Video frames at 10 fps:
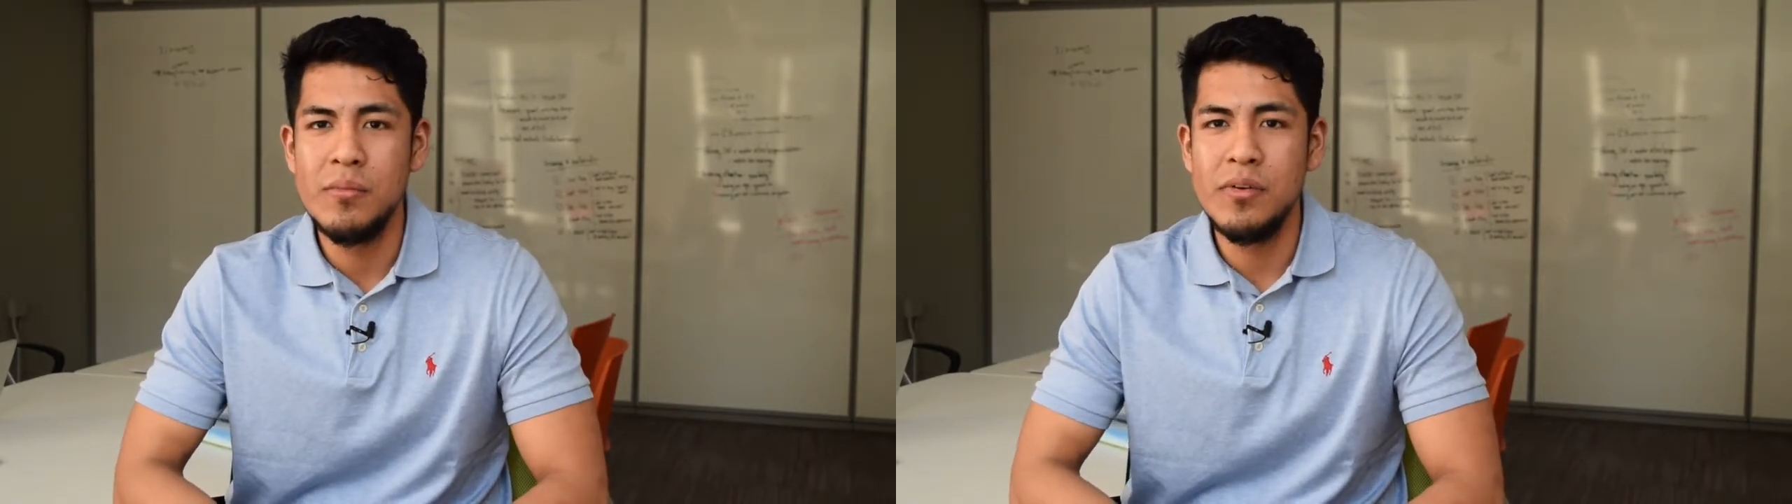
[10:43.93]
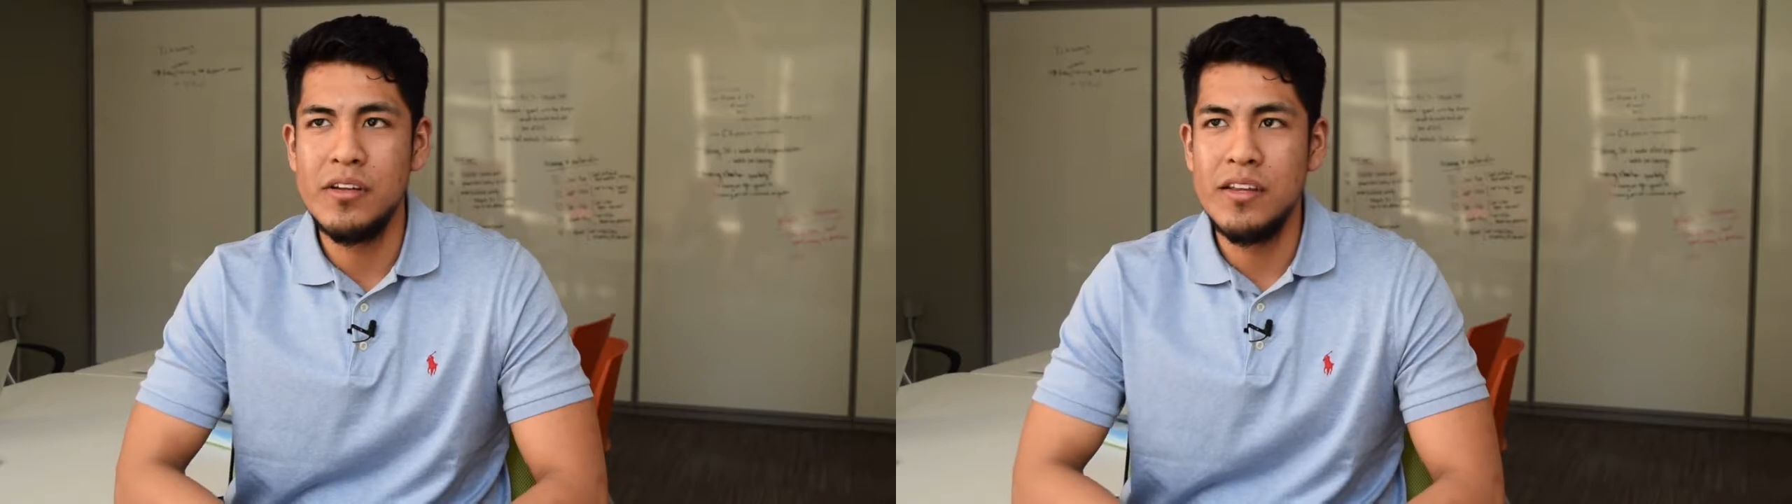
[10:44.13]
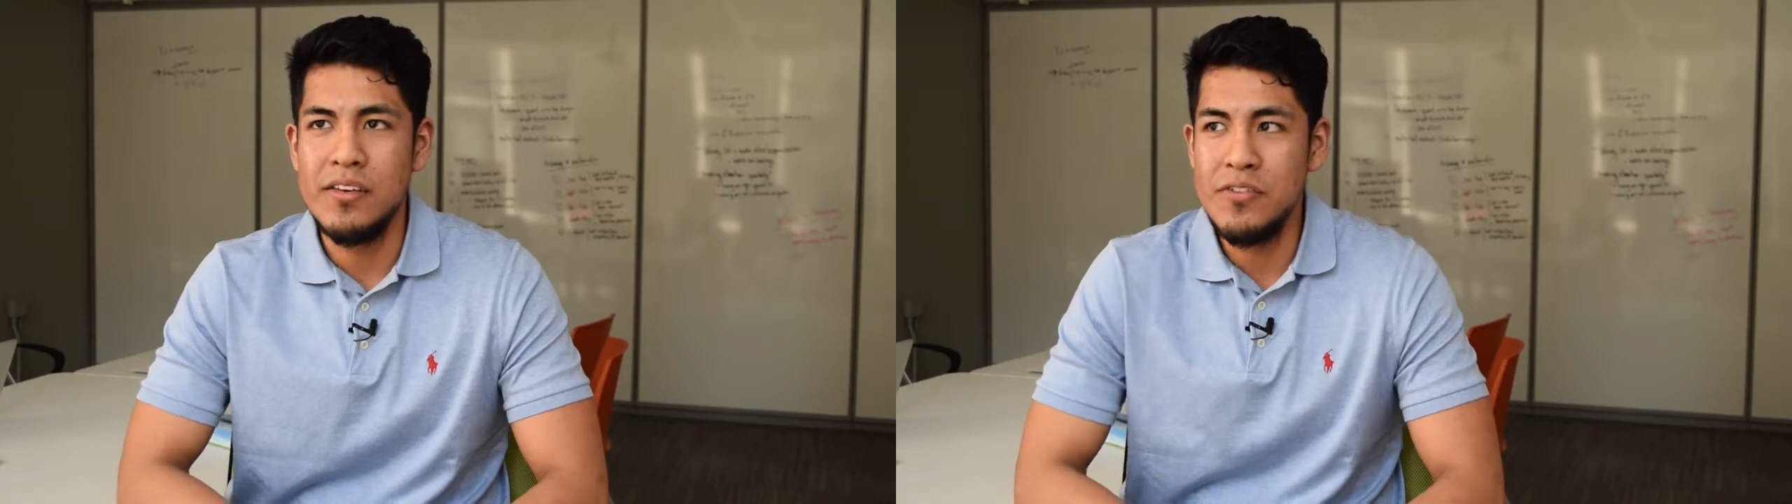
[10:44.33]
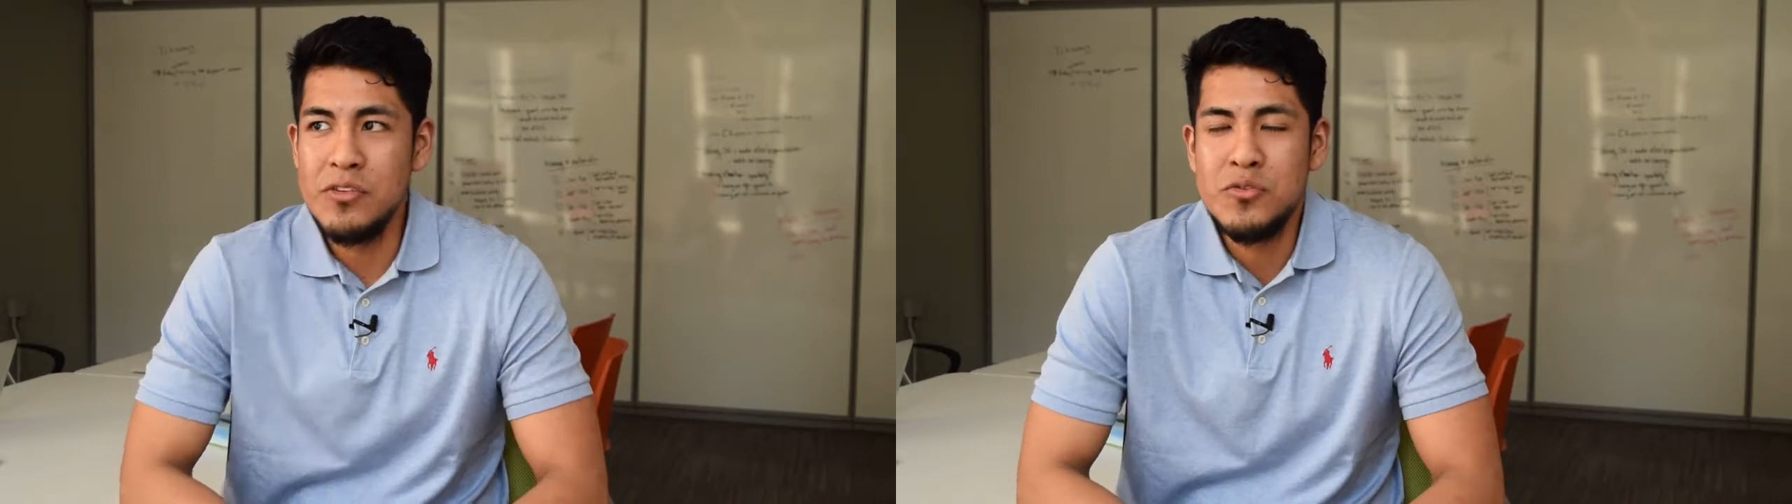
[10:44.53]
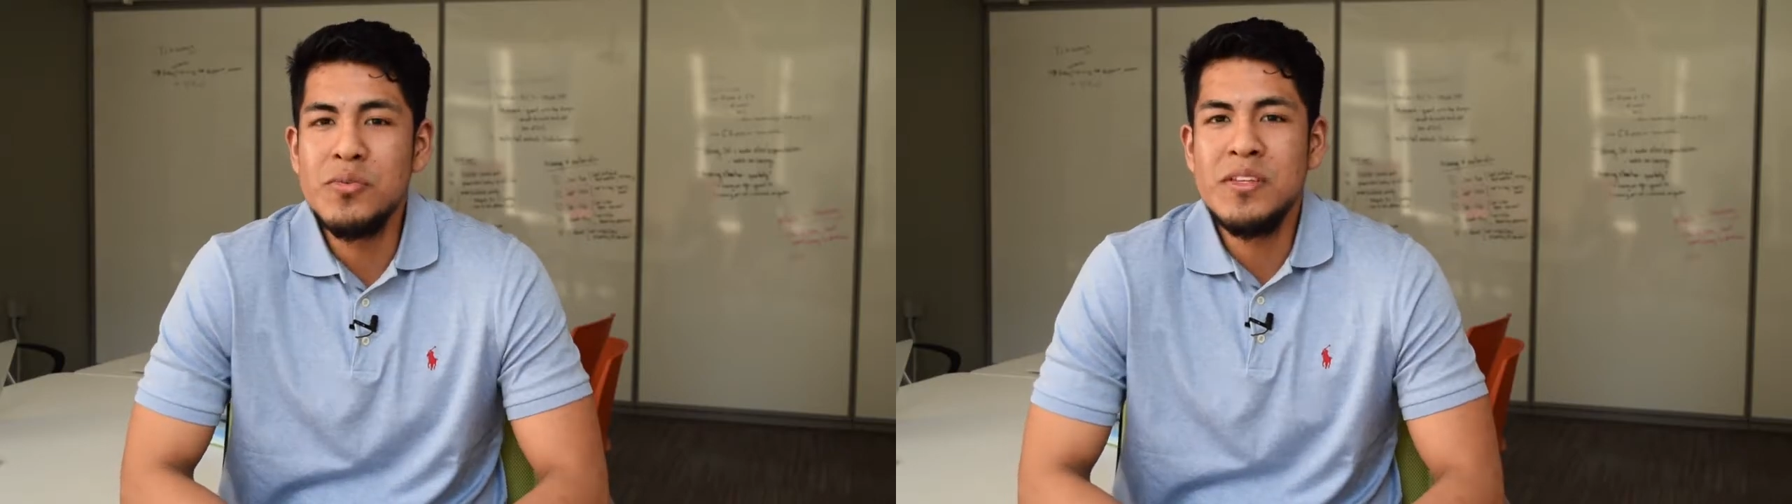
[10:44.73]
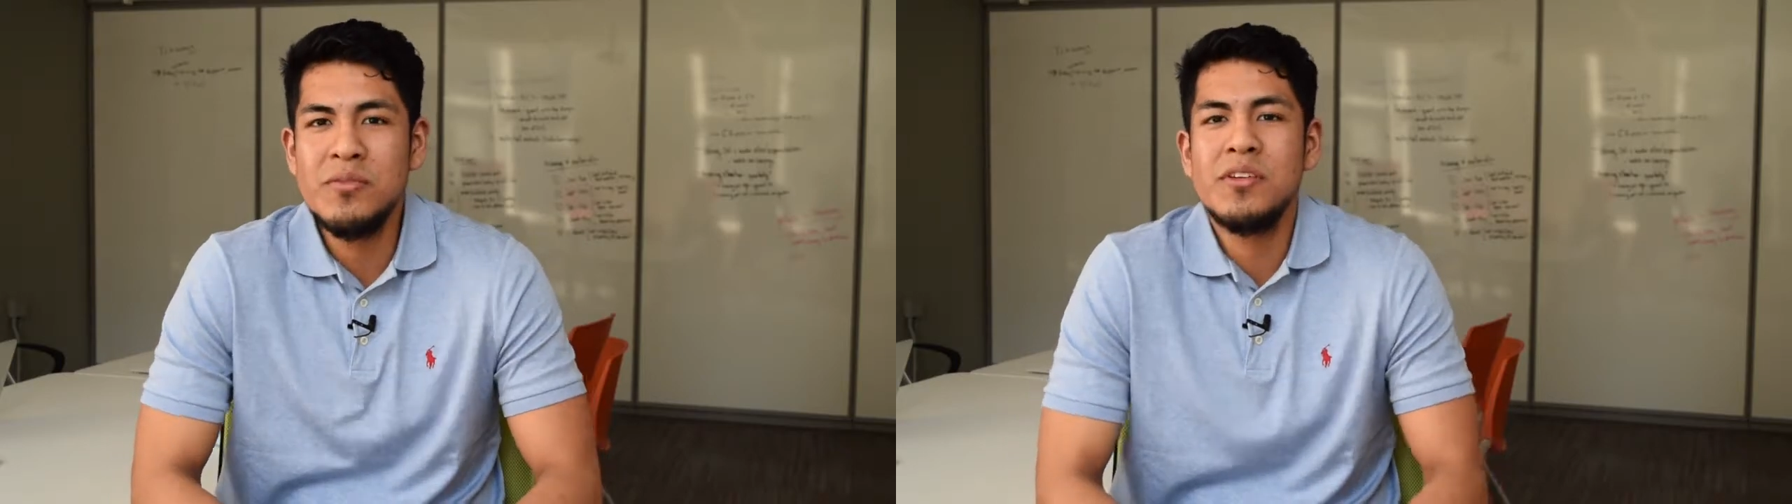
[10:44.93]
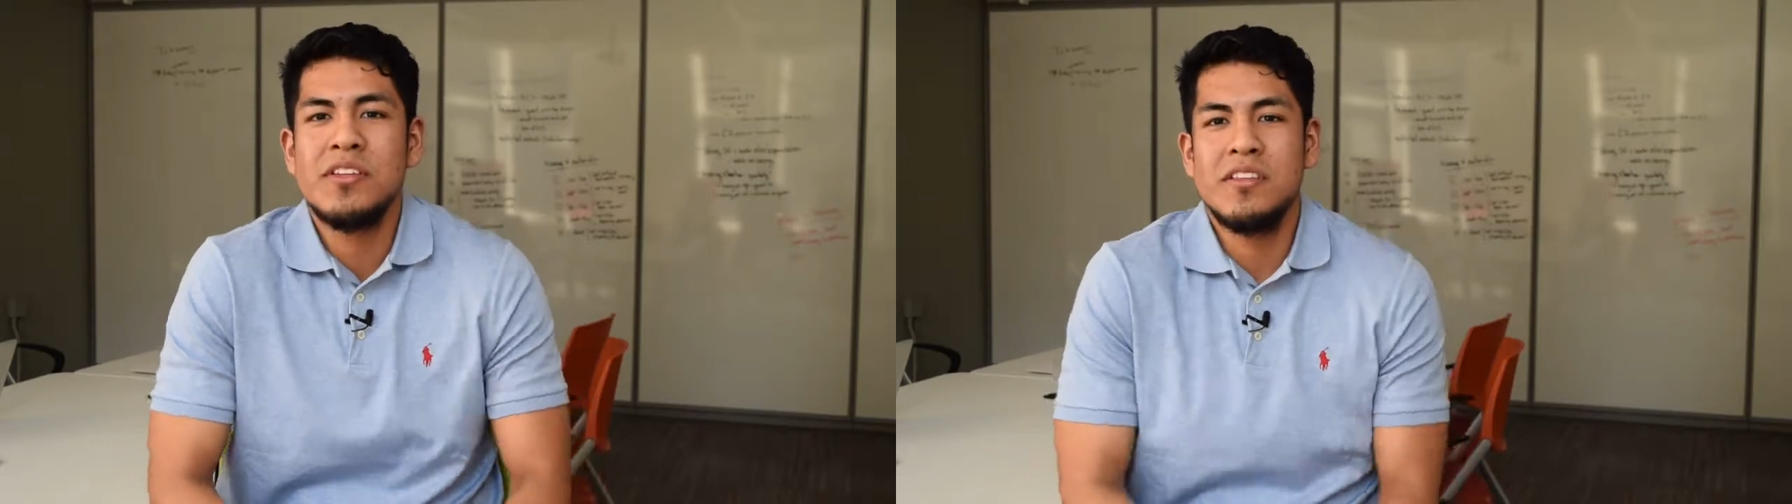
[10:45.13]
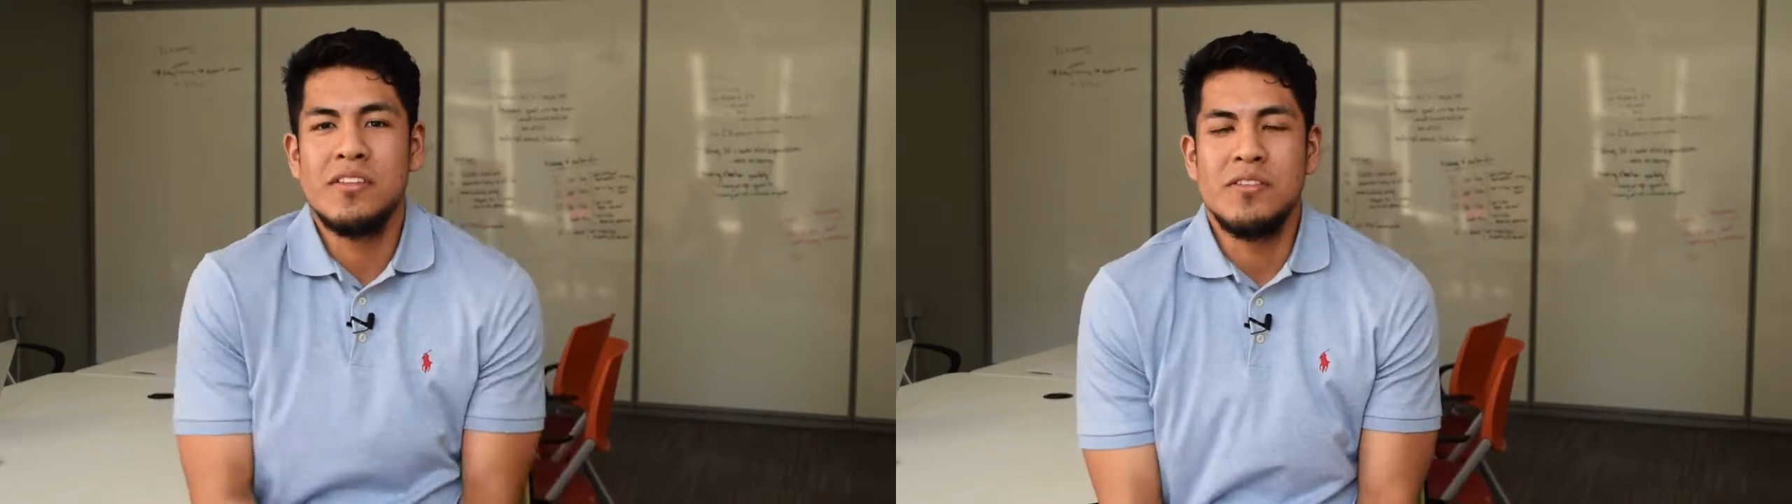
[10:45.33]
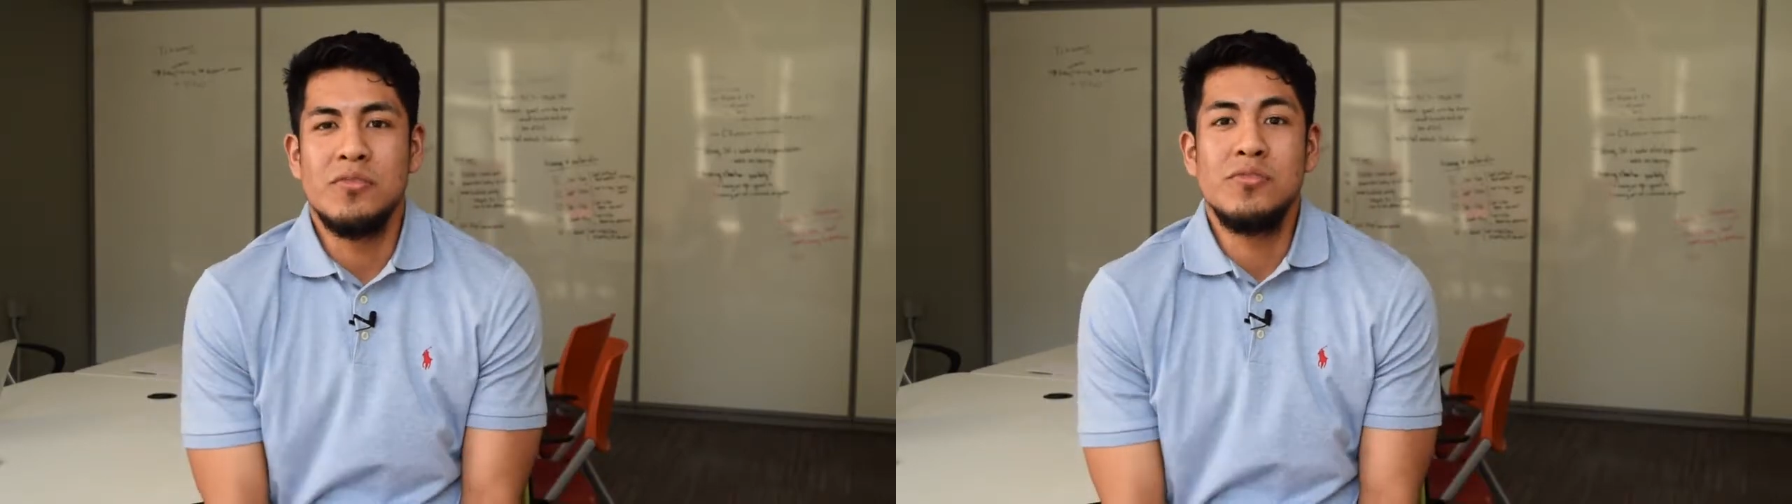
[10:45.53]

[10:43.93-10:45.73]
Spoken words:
But if you truly want to